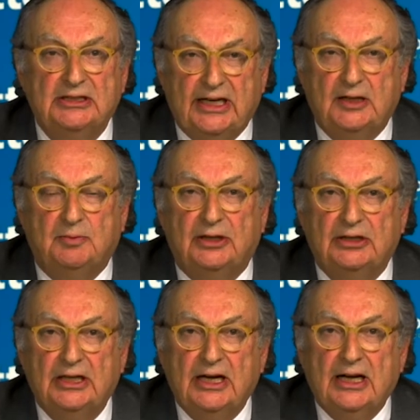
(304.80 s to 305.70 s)
statement,
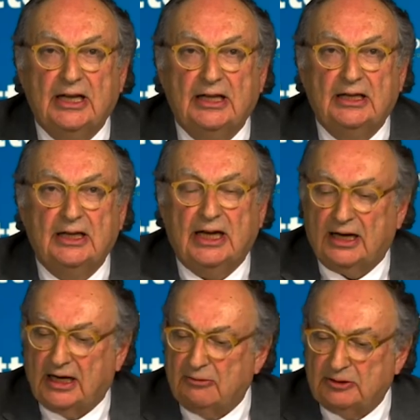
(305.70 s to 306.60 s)

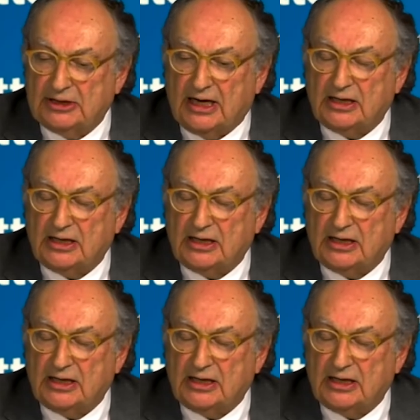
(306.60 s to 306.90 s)
uh, a,